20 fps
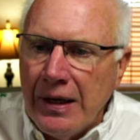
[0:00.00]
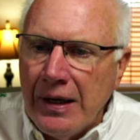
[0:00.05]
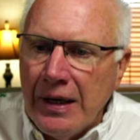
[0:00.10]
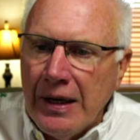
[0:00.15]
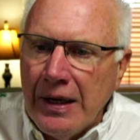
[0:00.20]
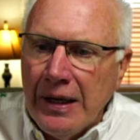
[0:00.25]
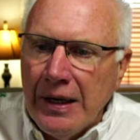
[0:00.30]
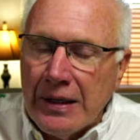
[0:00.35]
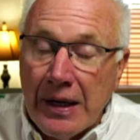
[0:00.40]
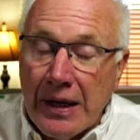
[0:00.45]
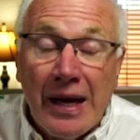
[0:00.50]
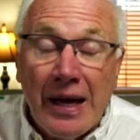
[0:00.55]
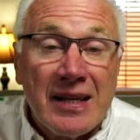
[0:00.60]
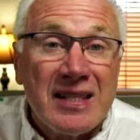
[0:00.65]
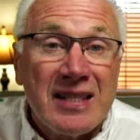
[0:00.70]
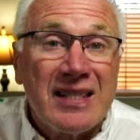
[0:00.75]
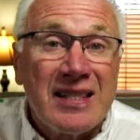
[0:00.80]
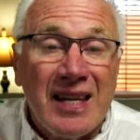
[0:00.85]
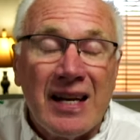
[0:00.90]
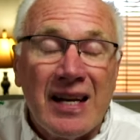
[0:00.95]
It has
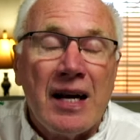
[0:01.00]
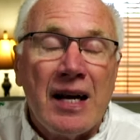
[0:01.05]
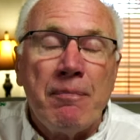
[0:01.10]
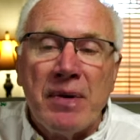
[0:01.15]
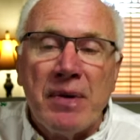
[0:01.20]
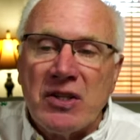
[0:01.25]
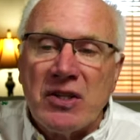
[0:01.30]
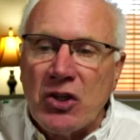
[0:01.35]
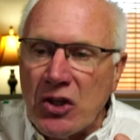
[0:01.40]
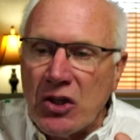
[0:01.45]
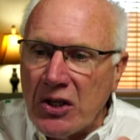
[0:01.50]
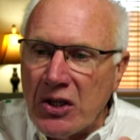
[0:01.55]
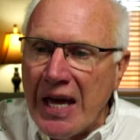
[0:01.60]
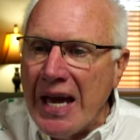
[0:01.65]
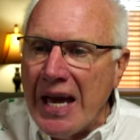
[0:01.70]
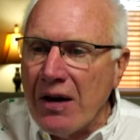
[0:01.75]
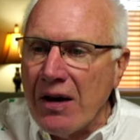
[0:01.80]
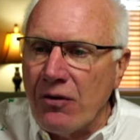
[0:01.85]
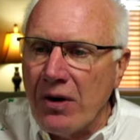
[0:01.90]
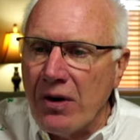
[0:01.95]
set up a
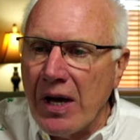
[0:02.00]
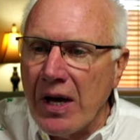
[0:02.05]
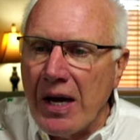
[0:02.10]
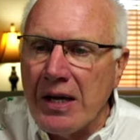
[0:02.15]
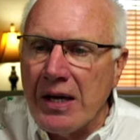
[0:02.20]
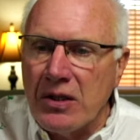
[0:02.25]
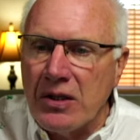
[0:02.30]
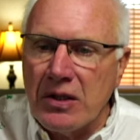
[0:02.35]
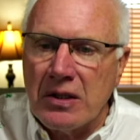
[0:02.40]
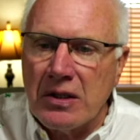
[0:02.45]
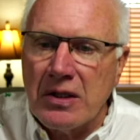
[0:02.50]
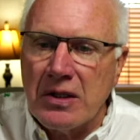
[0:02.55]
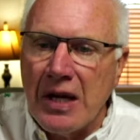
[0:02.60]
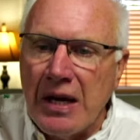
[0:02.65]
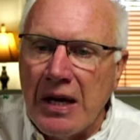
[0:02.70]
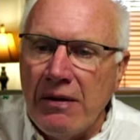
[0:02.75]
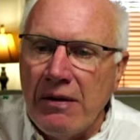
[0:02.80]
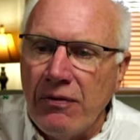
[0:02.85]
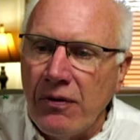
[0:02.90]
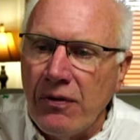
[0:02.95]
standardized
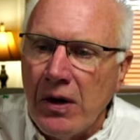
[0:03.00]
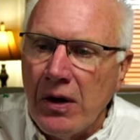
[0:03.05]
safe